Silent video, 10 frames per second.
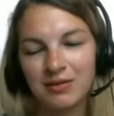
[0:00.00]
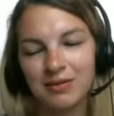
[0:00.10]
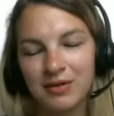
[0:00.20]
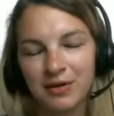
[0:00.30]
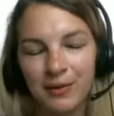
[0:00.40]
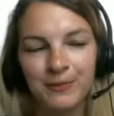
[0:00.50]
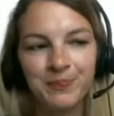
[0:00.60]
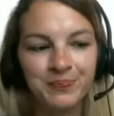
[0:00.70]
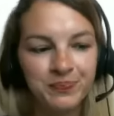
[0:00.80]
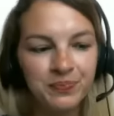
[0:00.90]
So
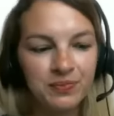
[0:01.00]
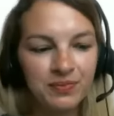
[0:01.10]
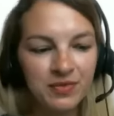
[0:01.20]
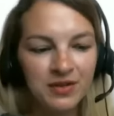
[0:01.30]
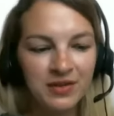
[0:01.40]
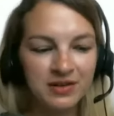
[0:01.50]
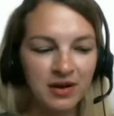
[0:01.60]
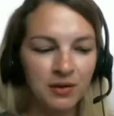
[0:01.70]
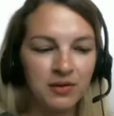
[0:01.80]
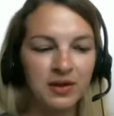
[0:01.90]
that's
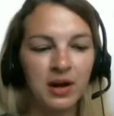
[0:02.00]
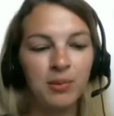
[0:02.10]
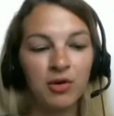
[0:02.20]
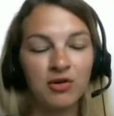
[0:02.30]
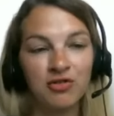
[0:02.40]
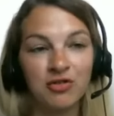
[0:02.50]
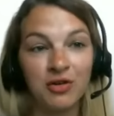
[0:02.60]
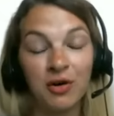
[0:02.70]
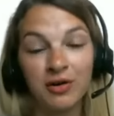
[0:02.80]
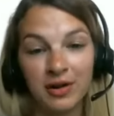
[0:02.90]
how then I merged to the
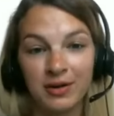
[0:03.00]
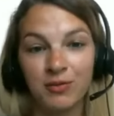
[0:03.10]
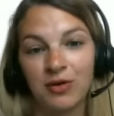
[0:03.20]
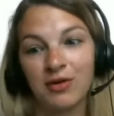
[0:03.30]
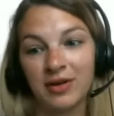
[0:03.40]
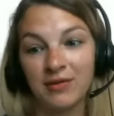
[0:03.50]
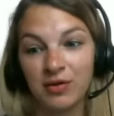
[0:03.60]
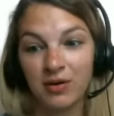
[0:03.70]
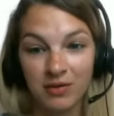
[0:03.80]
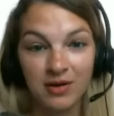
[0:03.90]
online world after
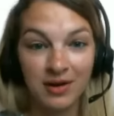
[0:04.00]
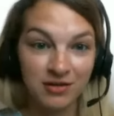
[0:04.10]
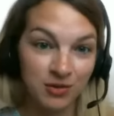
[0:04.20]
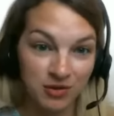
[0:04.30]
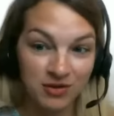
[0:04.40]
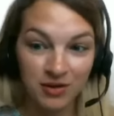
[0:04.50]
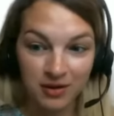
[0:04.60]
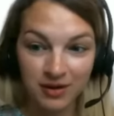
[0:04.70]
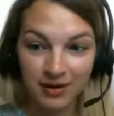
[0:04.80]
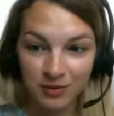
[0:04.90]
I realized there was an
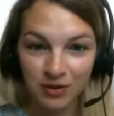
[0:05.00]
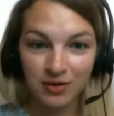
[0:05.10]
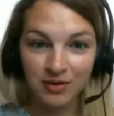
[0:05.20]
online world.